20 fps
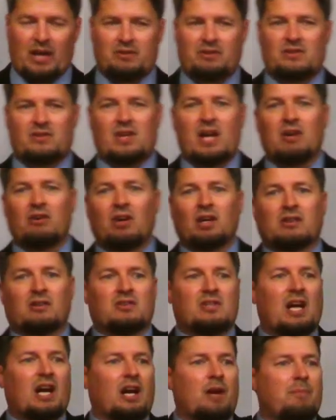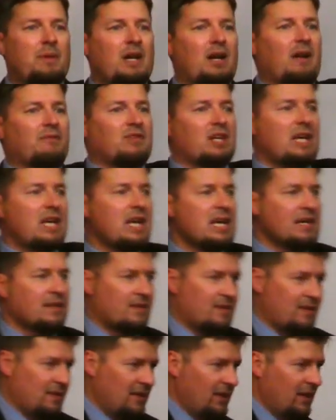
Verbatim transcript: So he's saying, Look, there's not going to be enough to eat.